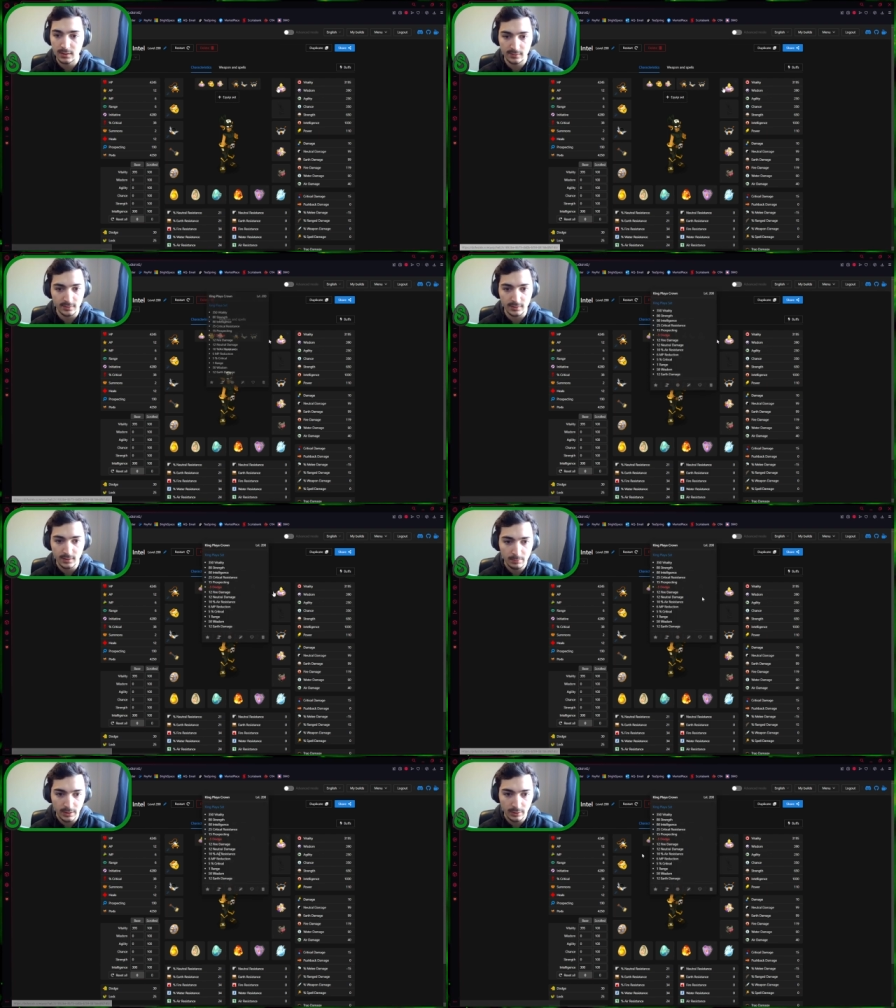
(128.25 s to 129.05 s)
it's a
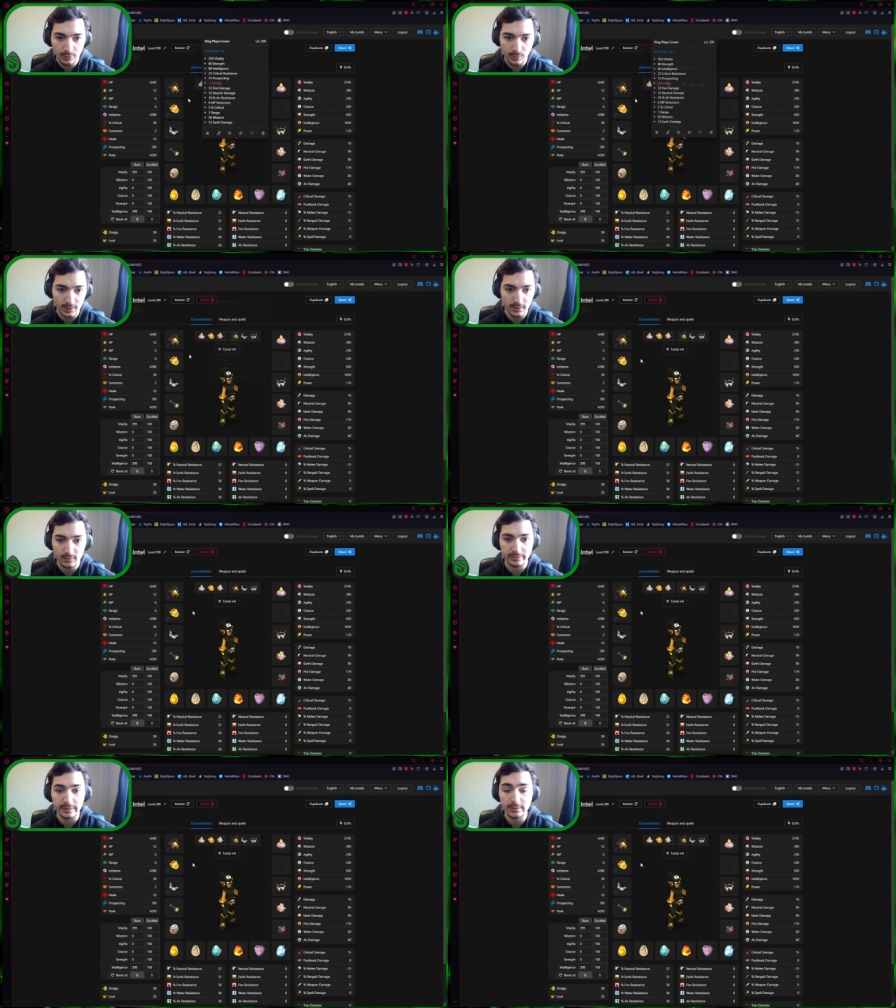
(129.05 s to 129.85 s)
King Player
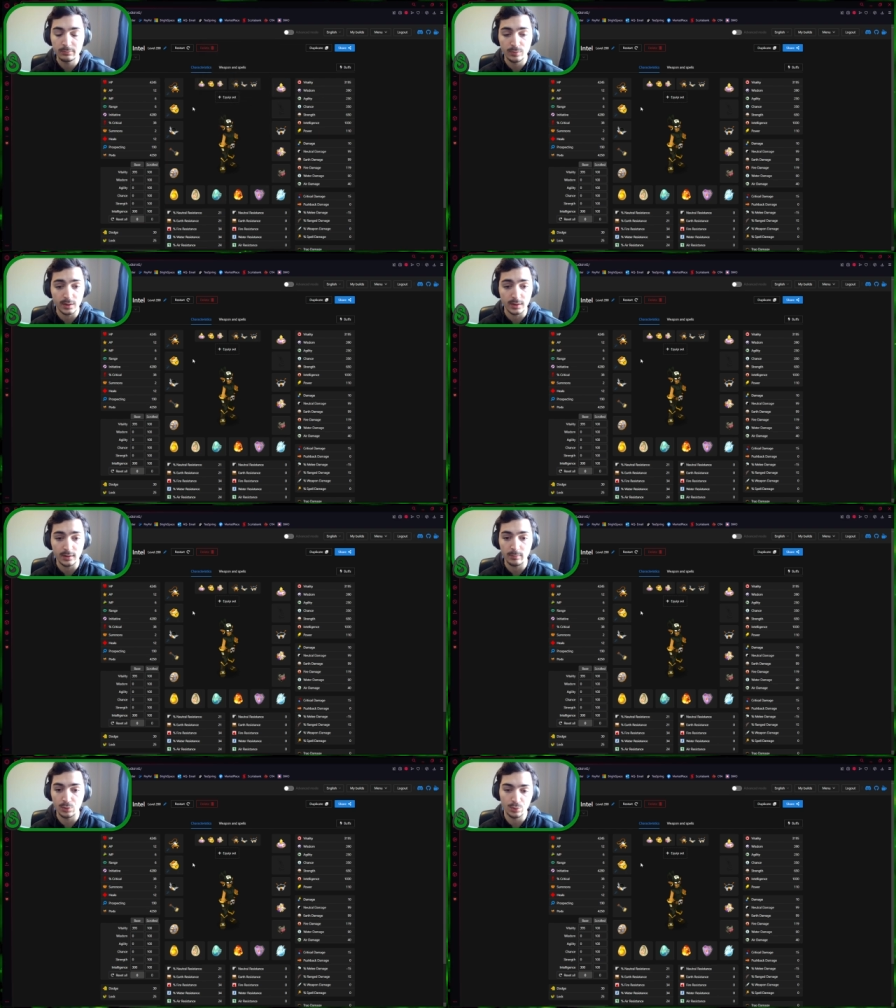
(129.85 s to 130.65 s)
Rhineetle set that
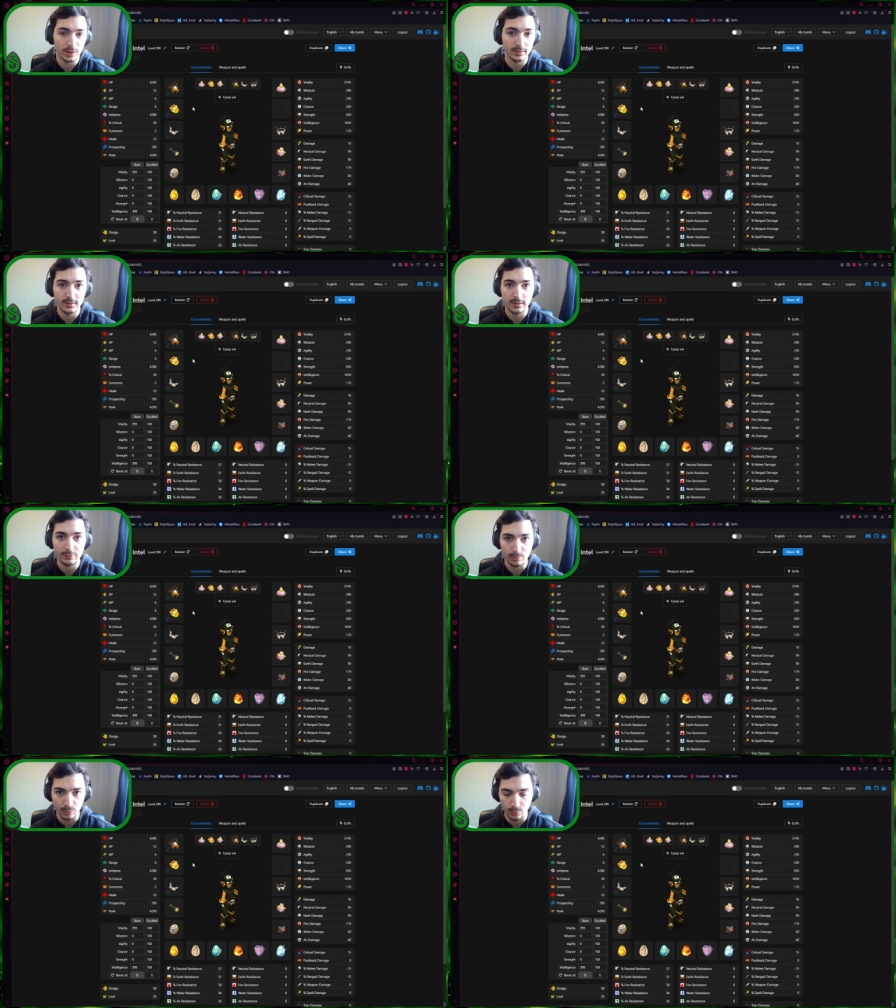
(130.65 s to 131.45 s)
I've been wanting to get
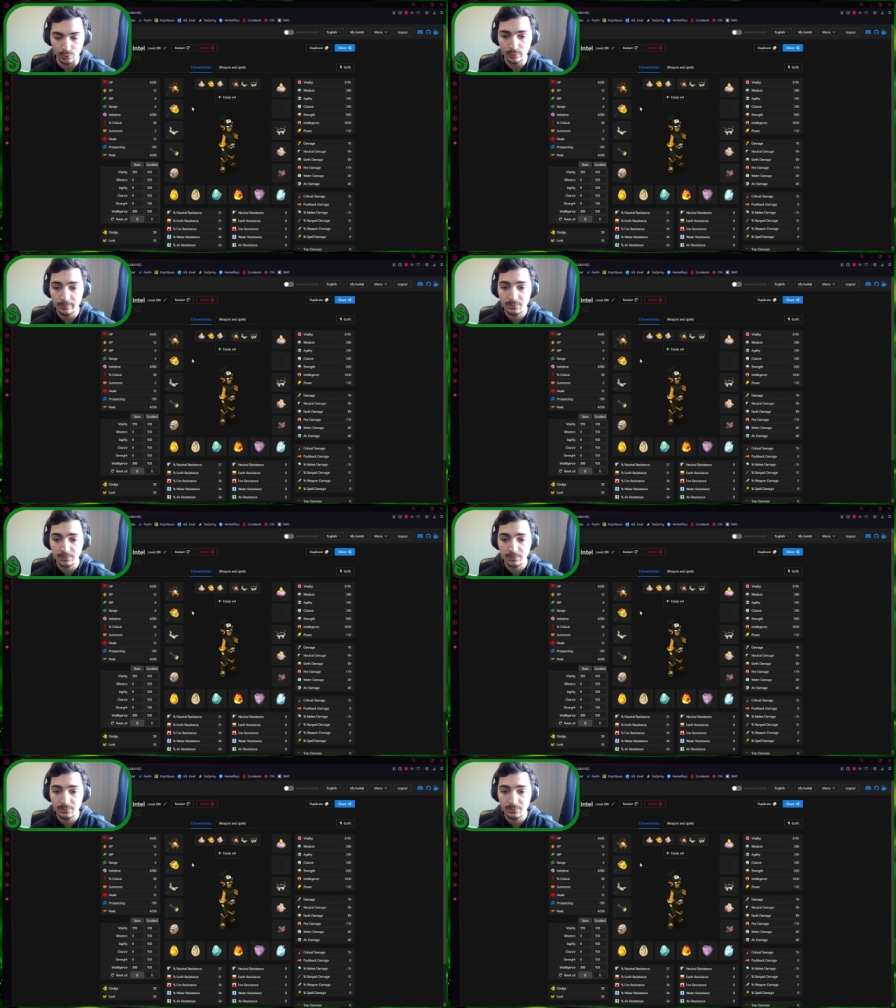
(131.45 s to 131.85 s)
for my Rogue.